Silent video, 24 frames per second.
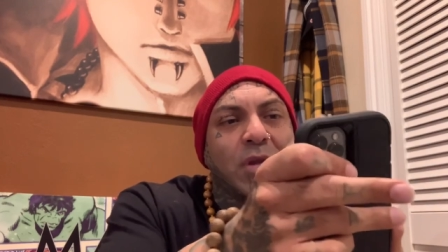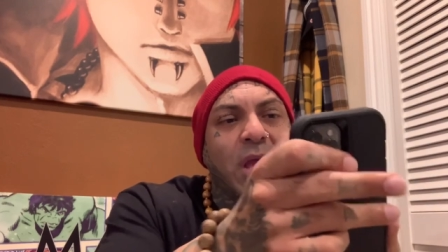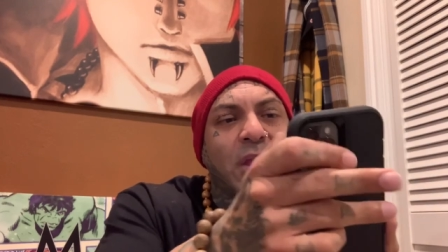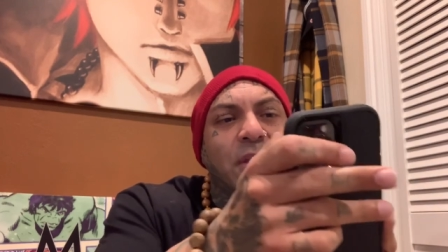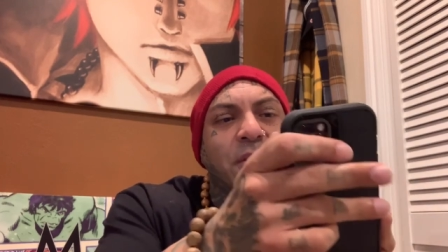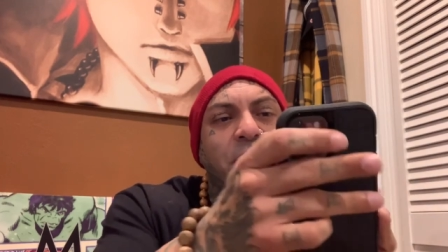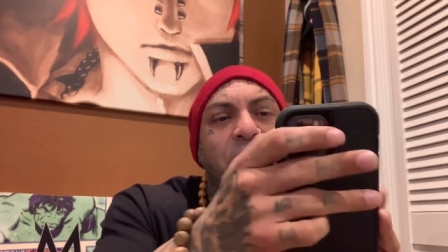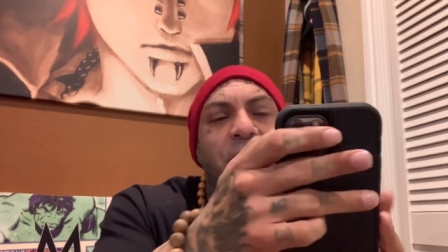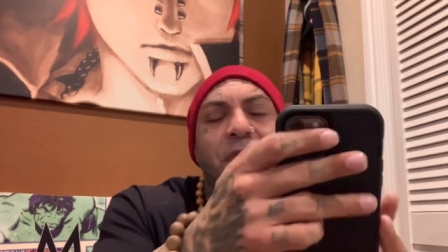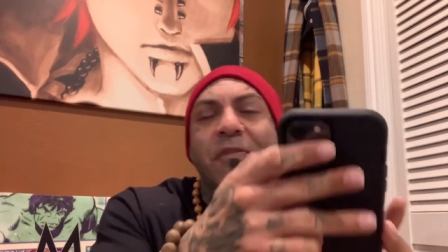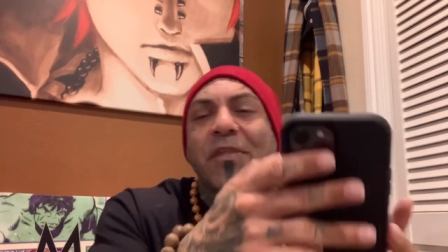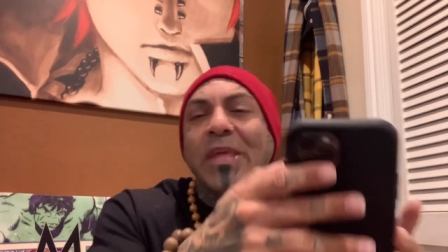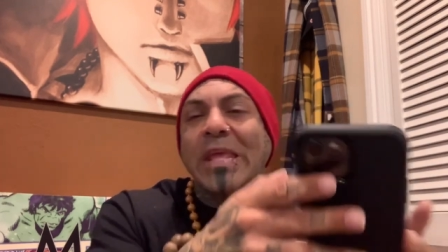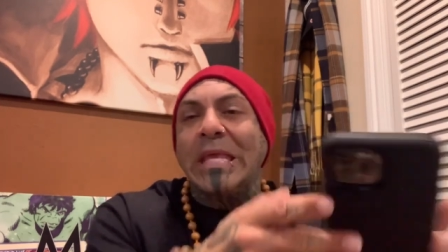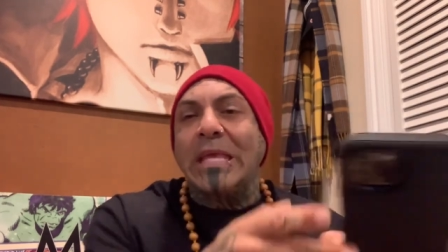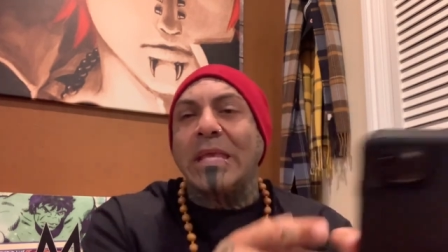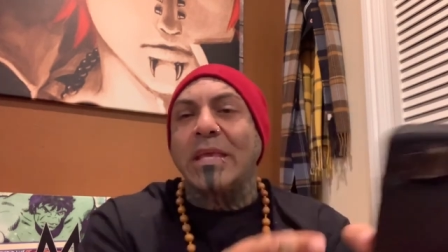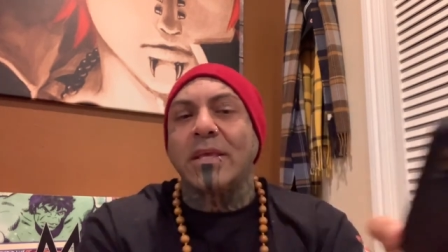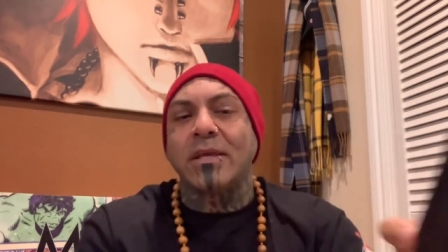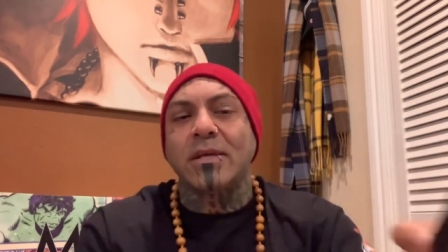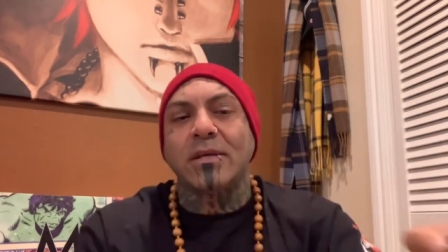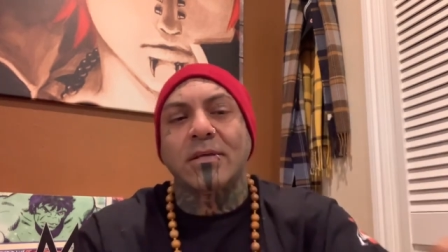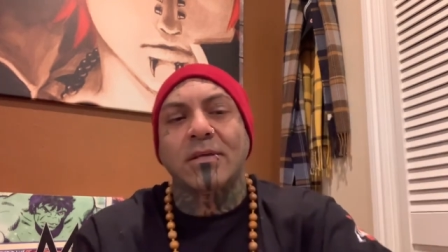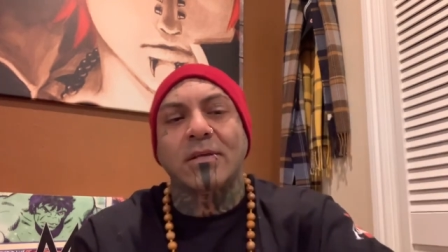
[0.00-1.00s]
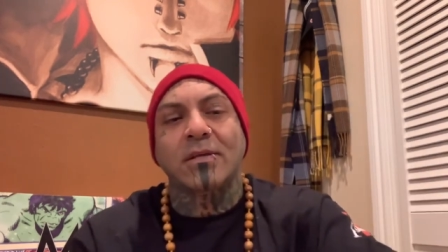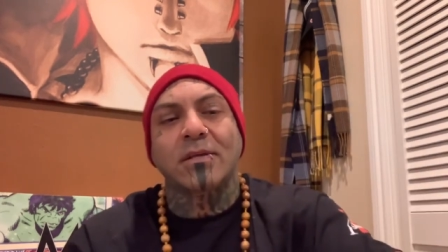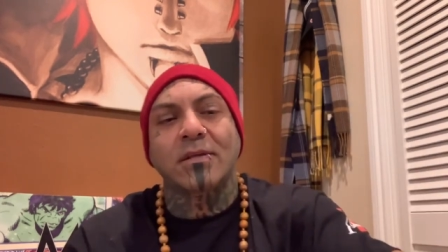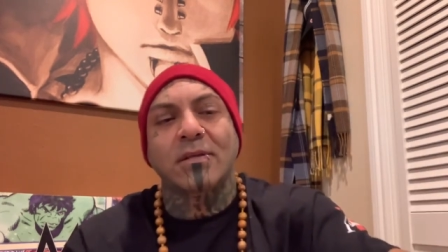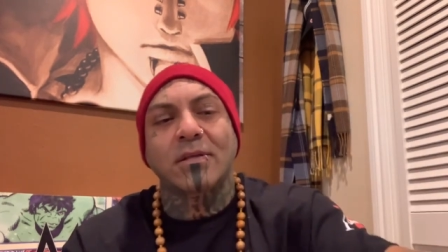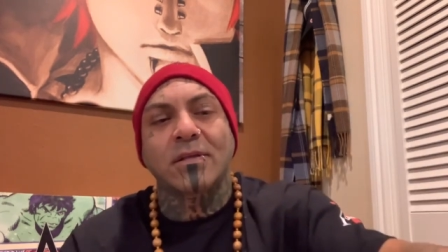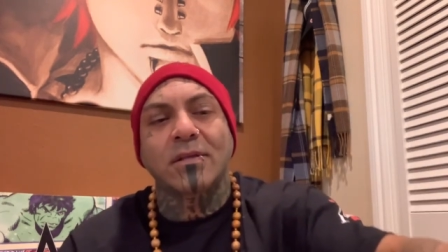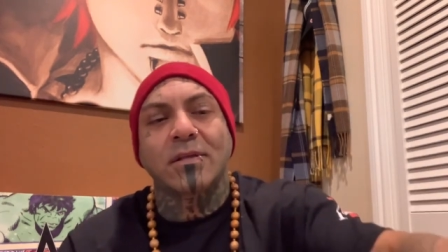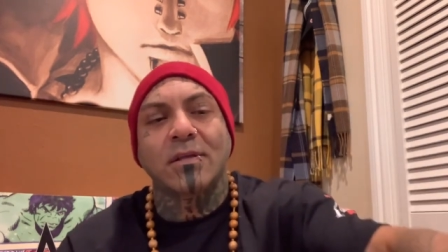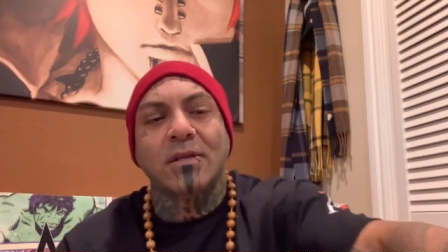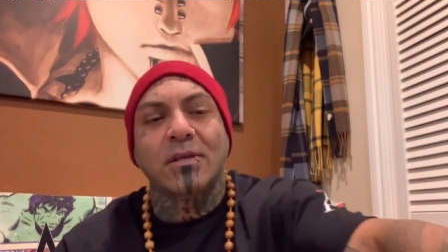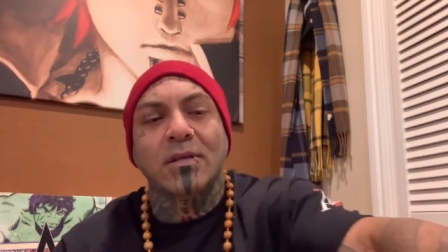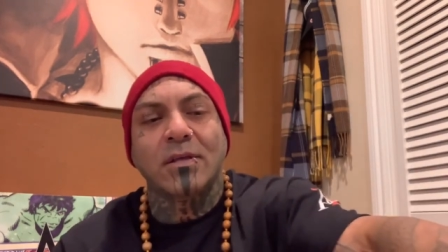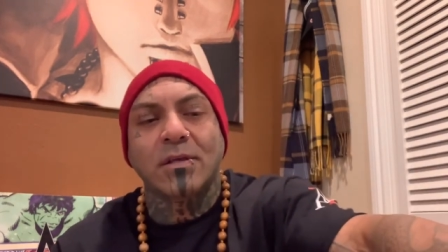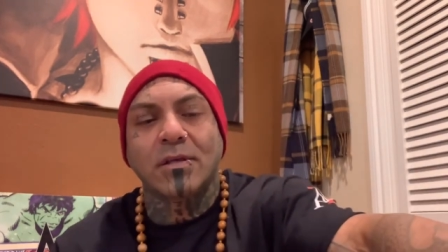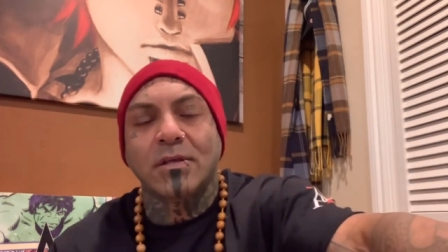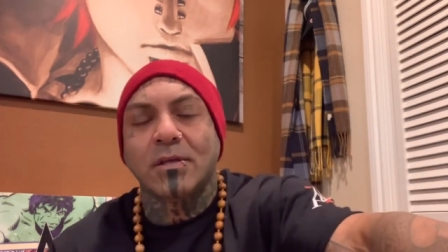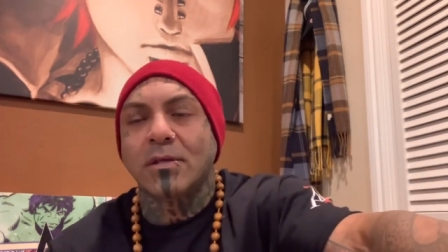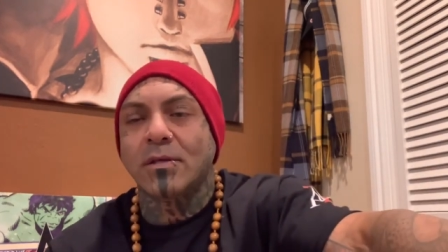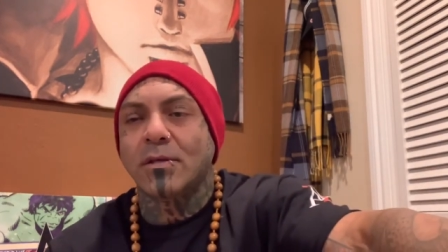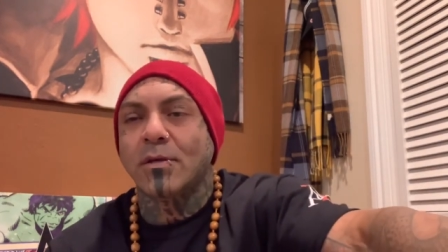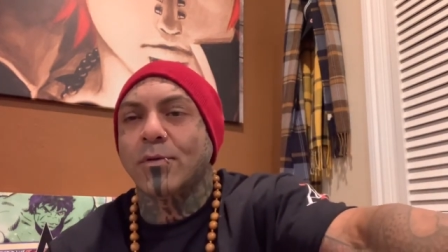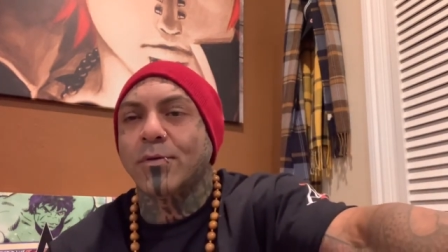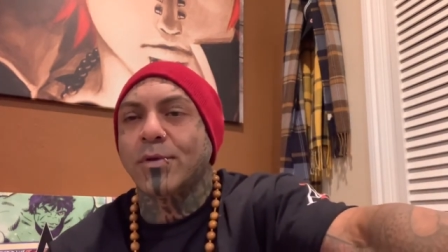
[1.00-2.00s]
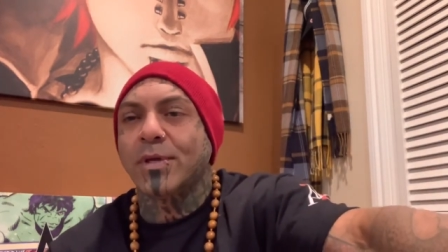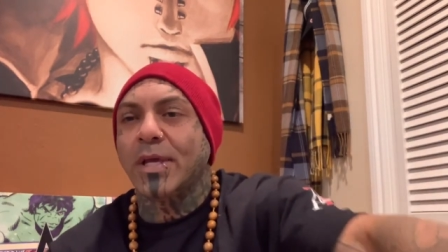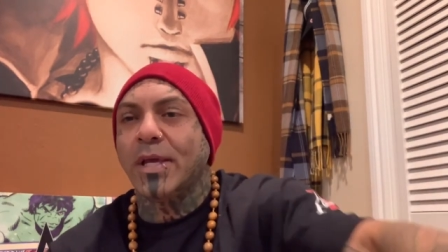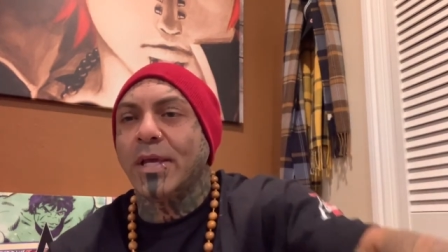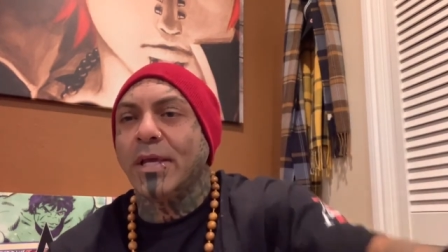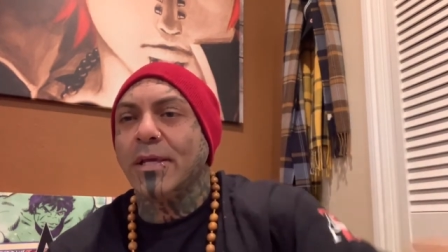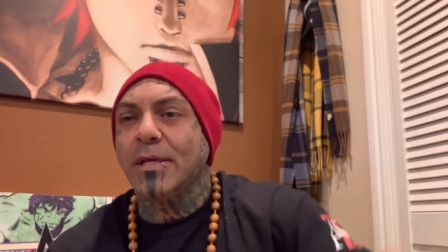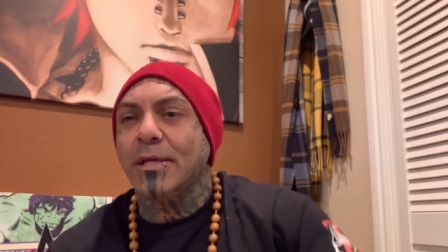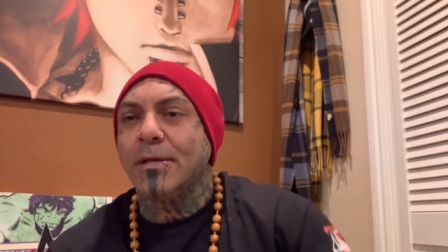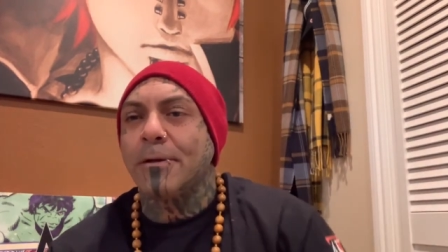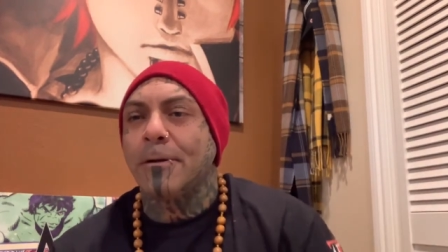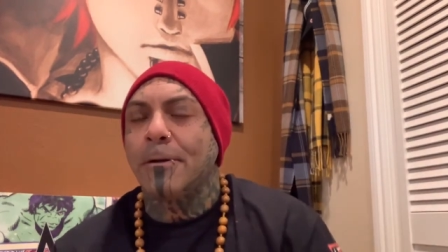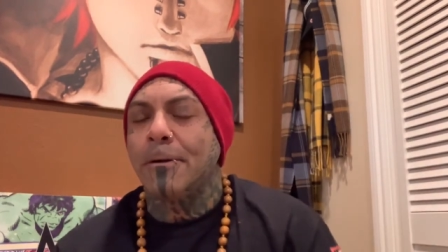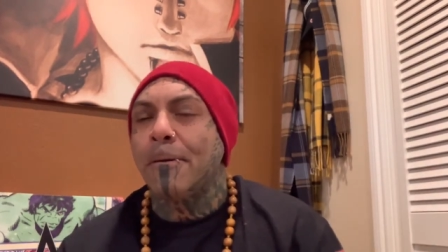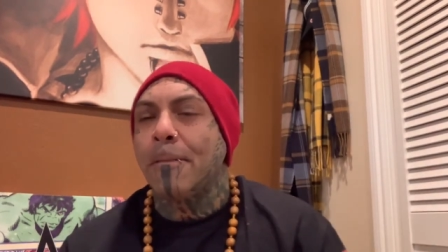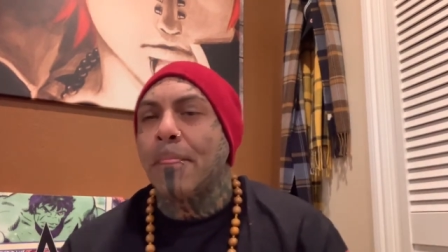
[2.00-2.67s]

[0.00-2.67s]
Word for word: not a thing, okay?